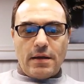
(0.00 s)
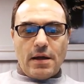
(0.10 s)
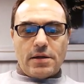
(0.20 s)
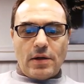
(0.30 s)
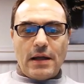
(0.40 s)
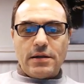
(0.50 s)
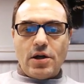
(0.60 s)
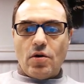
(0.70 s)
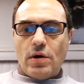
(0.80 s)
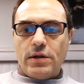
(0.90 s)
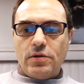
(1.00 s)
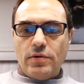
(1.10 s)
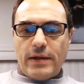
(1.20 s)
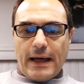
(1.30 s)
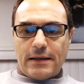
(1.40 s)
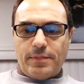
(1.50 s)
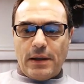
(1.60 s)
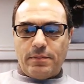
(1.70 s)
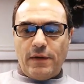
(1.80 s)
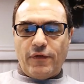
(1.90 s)
So let's go and do that.
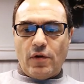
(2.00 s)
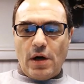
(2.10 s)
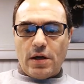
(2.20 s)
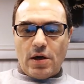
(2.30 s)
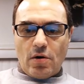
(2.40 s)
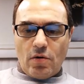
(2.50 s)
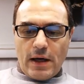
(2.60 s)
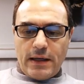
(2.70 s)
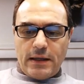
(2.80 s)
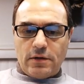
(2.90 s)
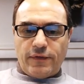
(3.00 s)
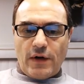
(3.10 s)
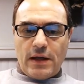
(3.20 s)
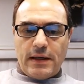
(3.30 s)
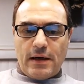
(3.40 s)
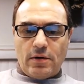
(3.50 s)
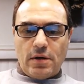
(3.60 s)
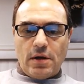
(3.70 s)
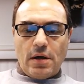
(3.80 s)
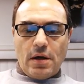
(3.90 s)
But before I go, I need to find out
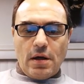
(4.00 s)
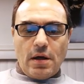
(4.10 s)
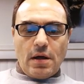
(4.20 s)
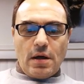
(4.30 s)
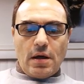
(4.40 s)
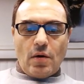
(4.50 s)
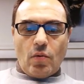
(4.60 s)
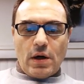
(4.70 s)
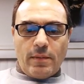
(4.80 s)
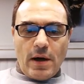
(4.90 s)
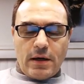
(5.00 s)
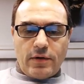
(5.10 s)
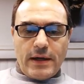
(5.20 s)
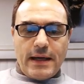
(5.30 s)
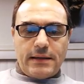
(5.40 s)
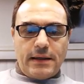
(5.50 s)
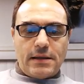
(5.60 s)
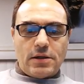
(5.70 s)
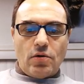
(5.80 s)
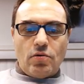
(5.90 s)
what am I creating.
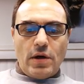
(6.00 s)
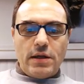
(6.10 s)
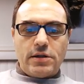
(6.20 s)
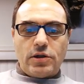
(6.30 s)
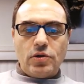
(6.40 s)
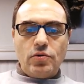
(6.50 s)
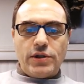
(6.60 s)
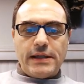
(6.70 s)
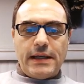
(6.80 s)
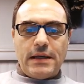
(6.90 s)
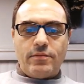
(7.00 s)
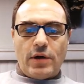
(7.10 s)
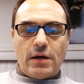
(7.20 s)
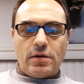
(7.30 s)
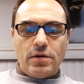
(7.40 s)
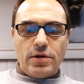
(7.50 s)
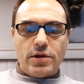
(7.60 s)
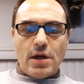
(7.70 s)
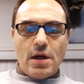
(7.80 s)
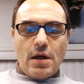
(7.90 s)
So it's 2 CNAME records.
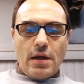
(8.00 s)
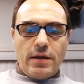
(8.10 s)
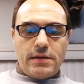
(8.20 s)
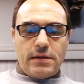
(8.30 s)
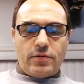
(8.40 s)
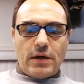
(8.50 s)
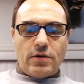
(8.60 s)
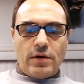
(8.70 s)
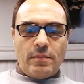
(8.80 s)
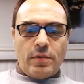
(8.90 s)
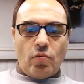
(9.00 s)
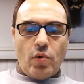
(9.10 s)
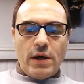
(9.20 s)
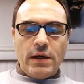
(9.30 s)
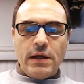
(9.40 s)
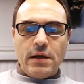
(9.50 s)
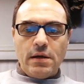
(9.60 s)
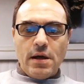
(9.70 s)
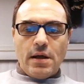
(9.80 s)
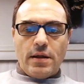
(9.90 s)
This is record number 1 here.
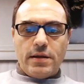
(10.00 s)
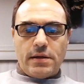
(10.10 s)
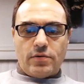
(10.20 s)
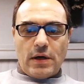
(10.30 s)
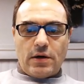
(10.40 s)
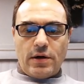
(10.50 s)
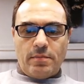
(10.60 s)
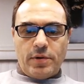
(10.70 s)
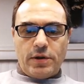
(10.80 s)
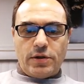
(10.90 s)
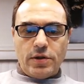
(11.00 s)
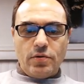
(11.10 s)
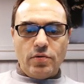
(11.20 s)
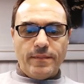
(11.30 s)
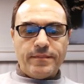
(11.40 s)
This is record number 2.